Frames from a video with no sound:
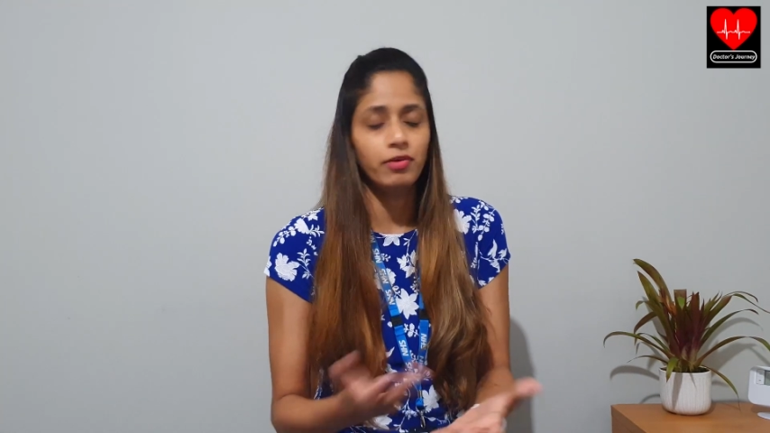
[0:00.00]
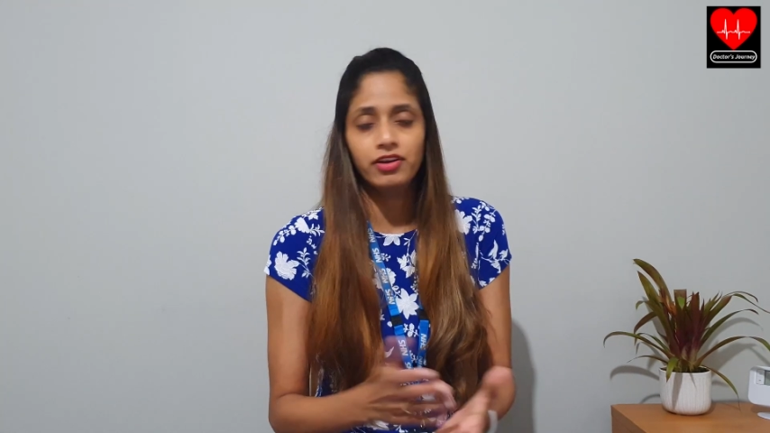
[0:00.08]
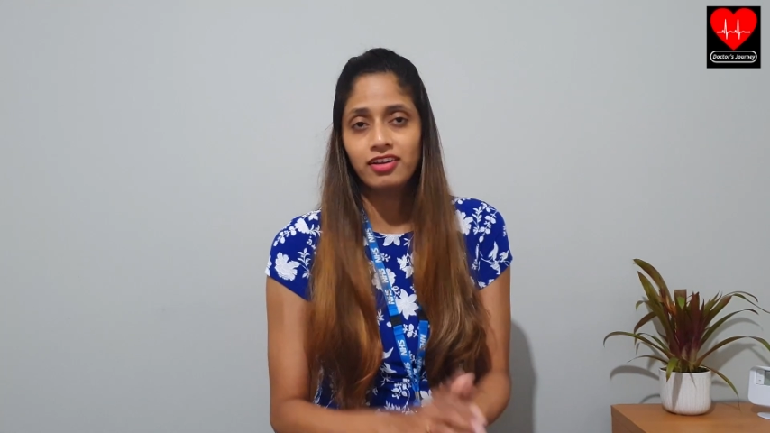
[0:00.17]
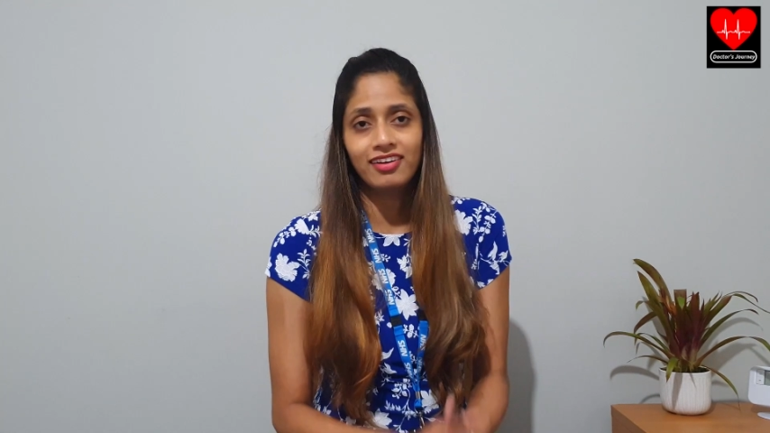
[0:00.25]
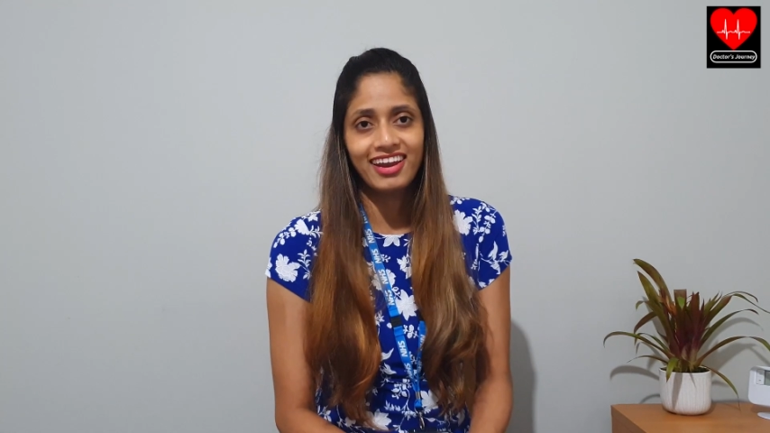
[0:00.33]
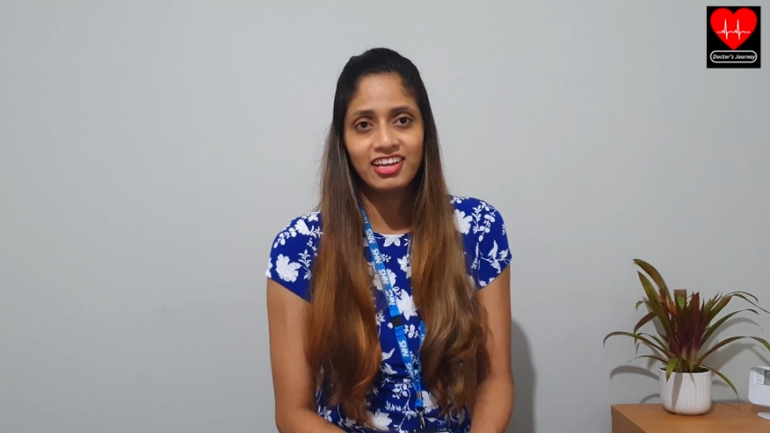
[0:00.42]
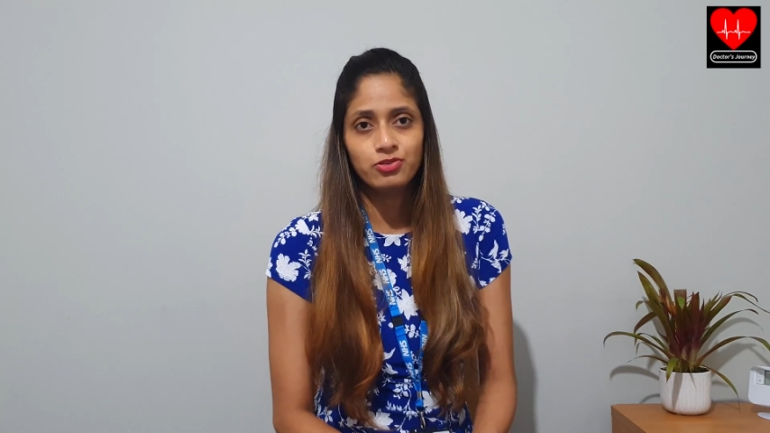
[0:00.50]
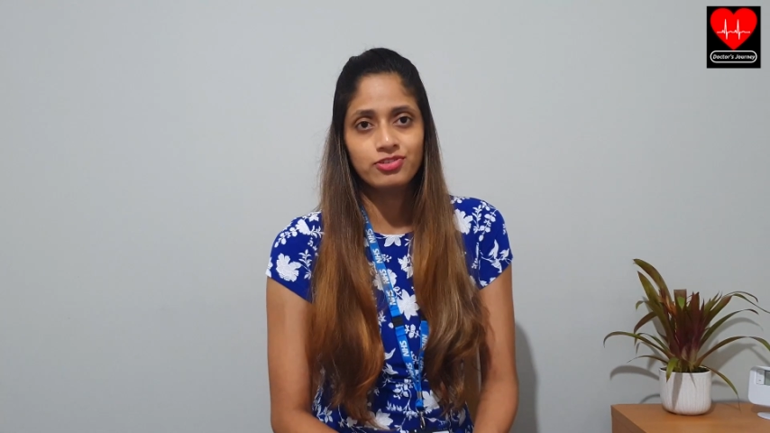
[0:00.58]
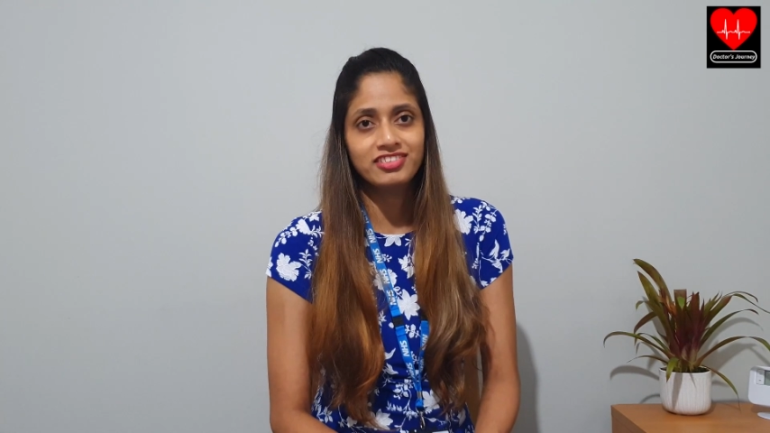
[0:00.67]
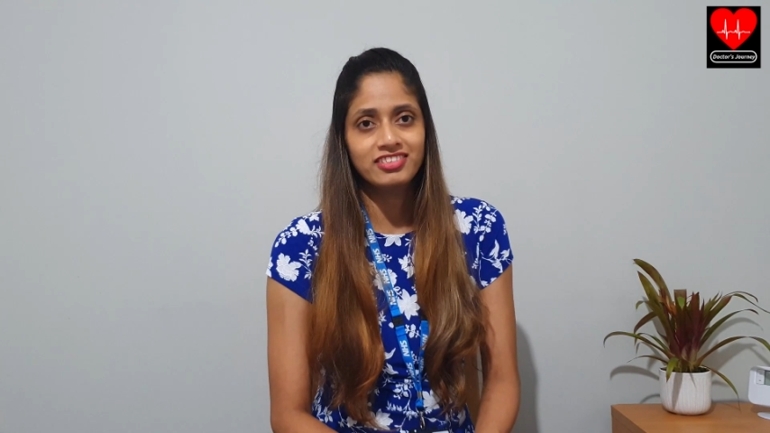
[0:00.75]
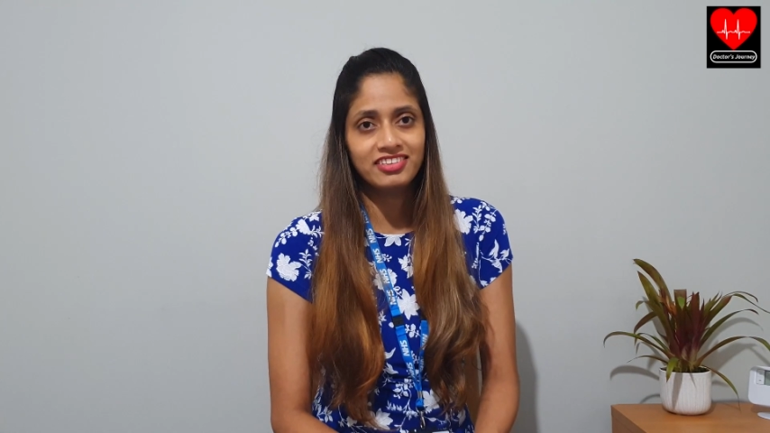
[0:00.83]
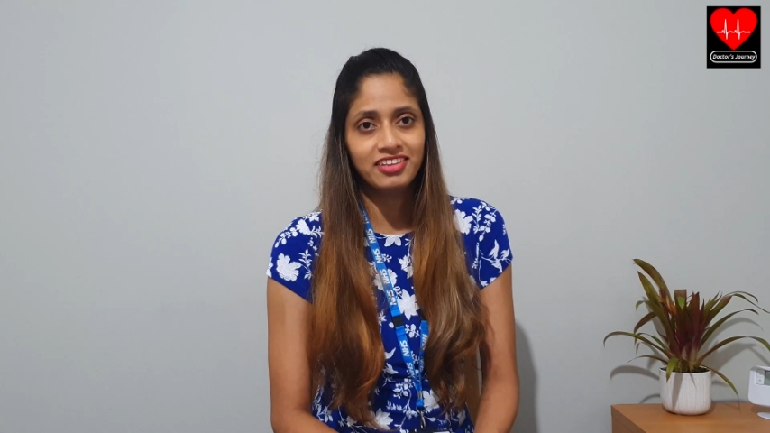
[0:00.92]
medical
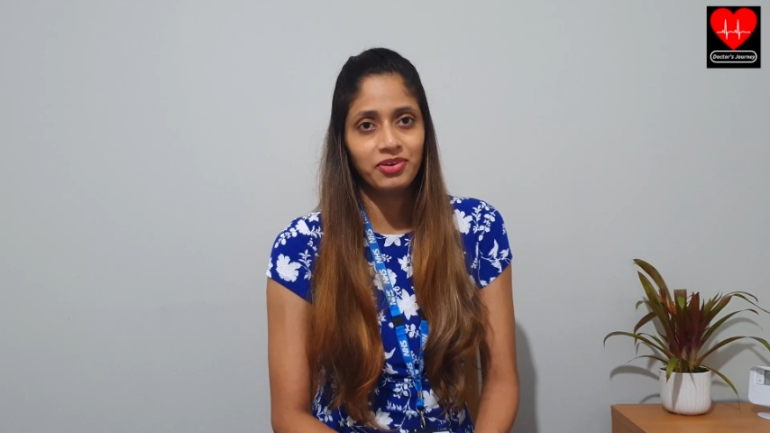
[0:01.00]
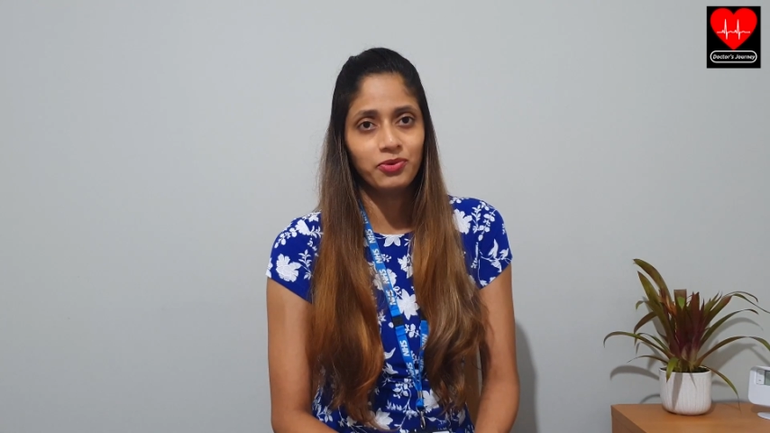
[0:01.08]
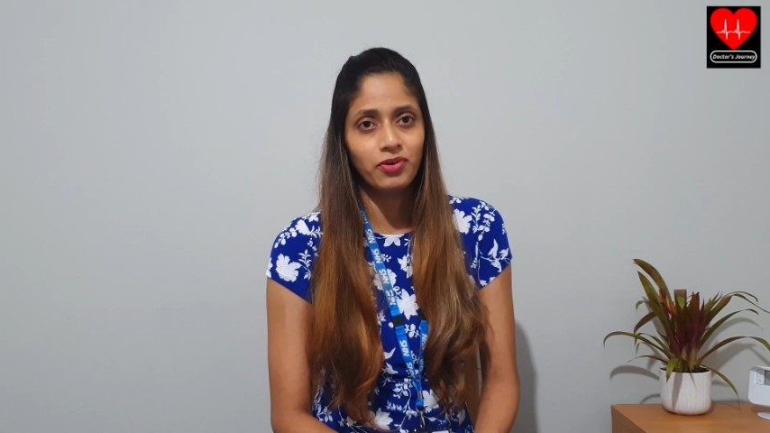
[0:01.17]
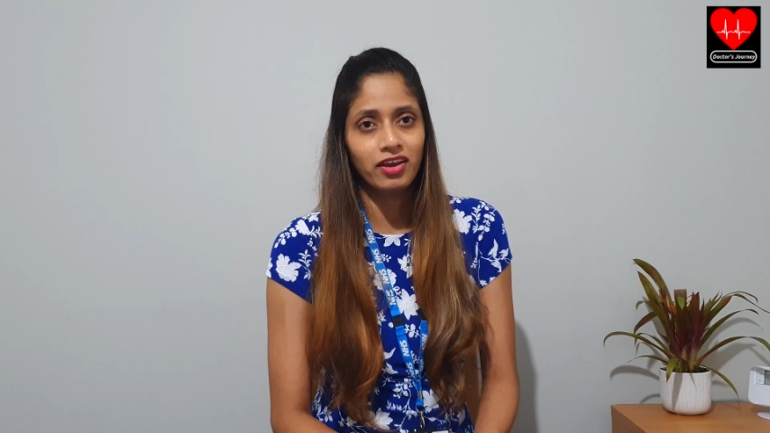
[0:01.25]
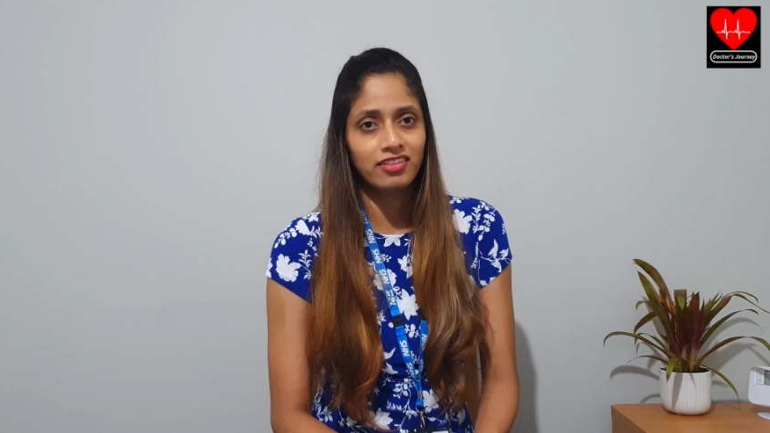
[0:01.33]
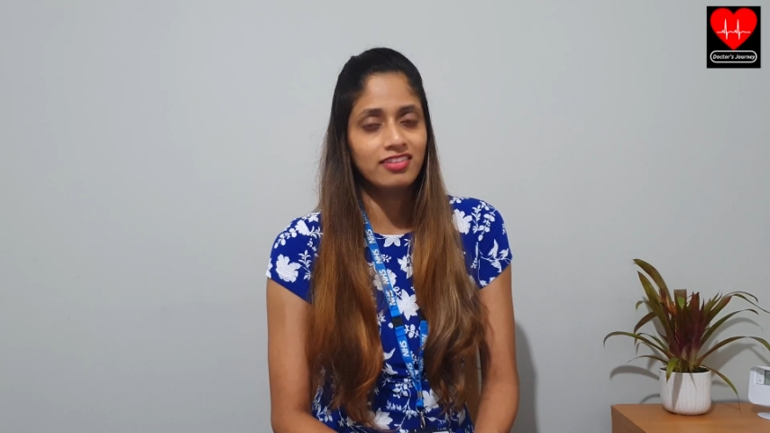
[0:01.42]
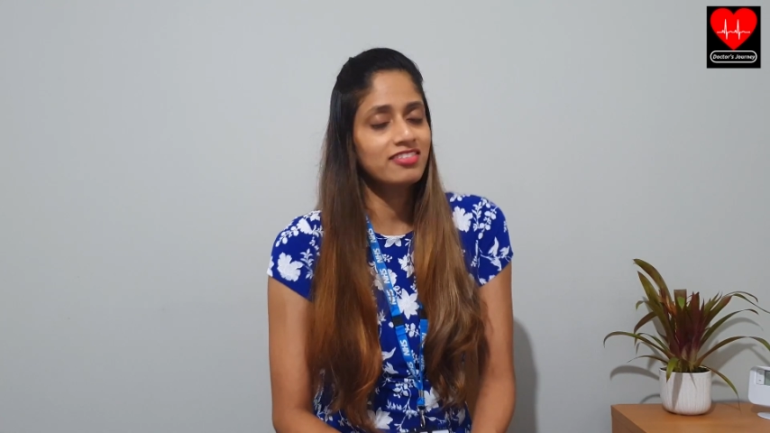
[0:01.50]
graduates in the UK,